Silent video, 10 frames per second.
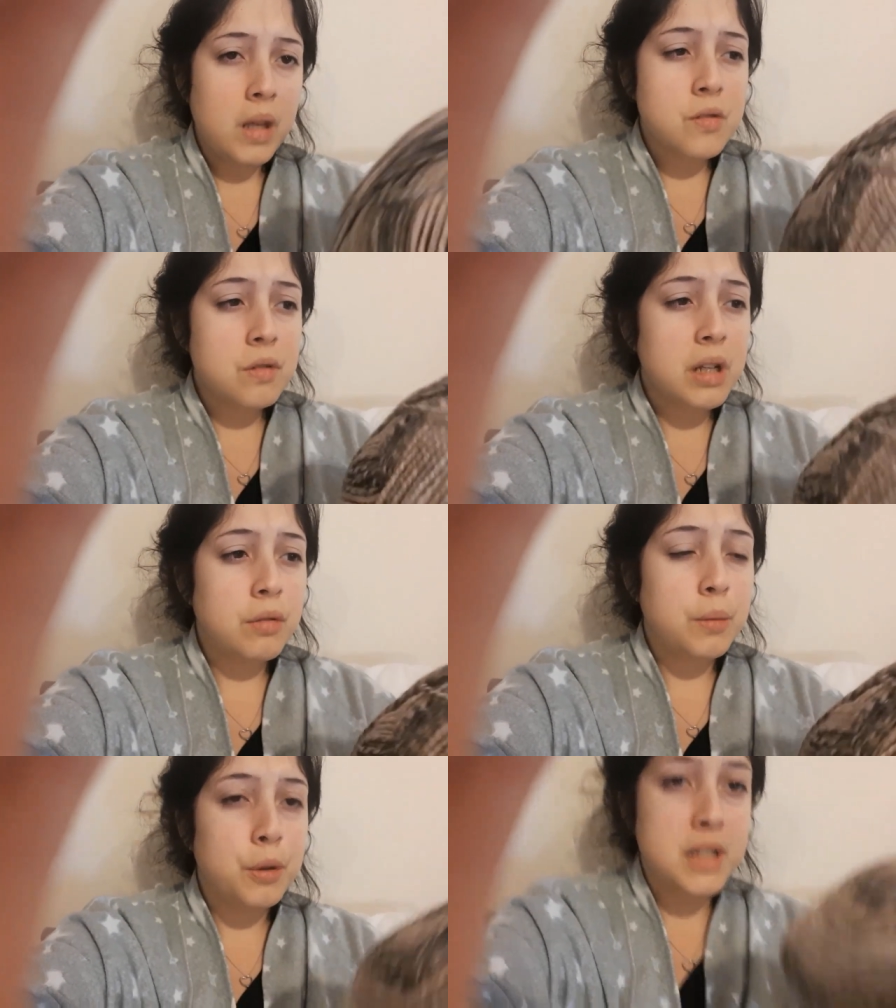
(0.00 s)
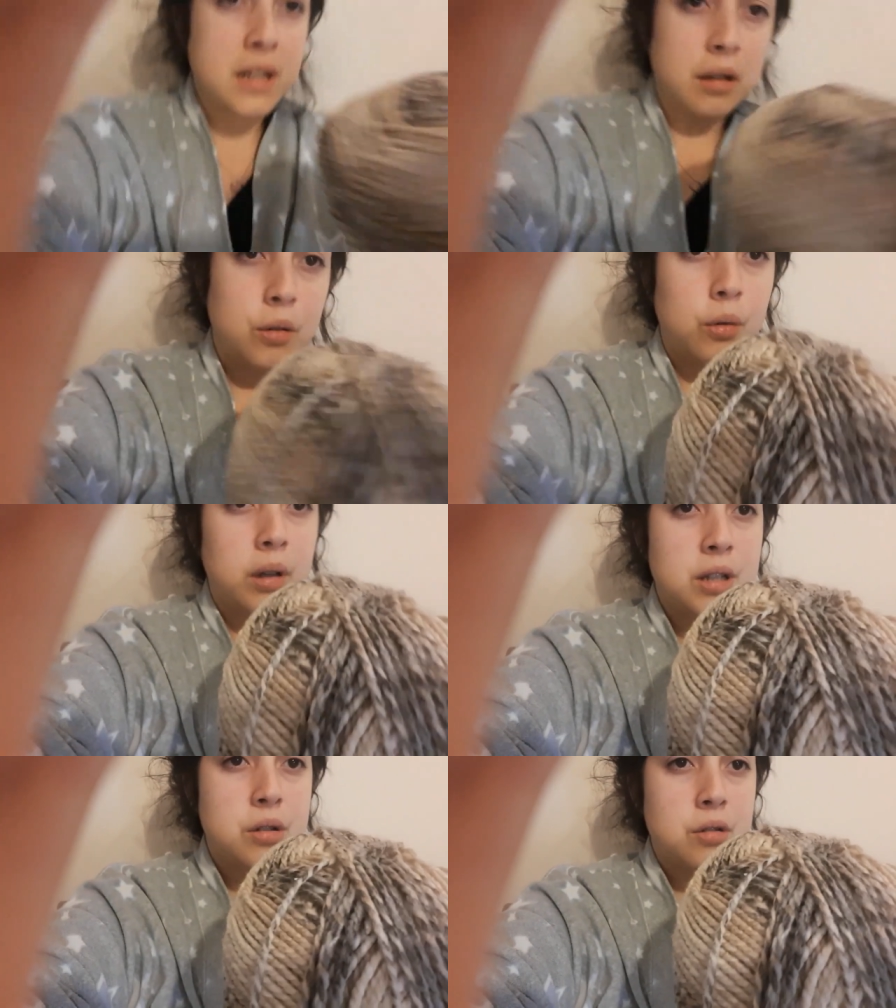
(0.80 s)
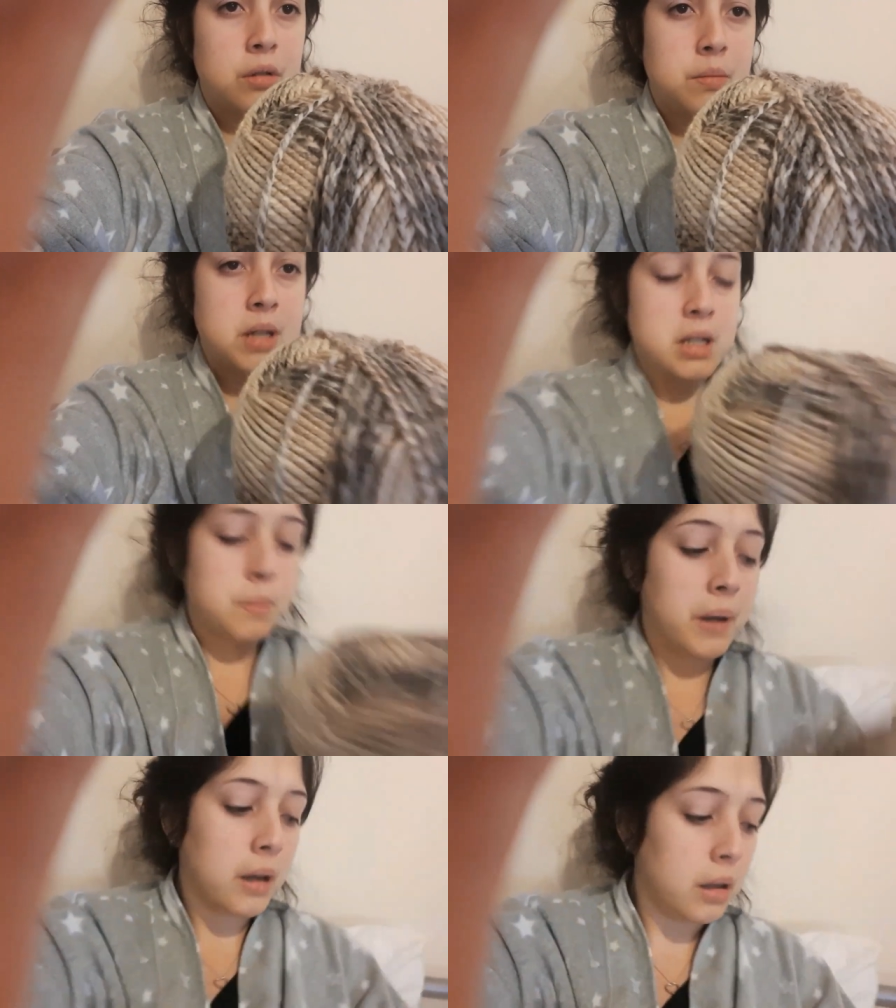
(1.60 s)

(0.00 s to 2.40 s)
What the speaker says: it's really, really pretty, and I thought it just screamed teddy bear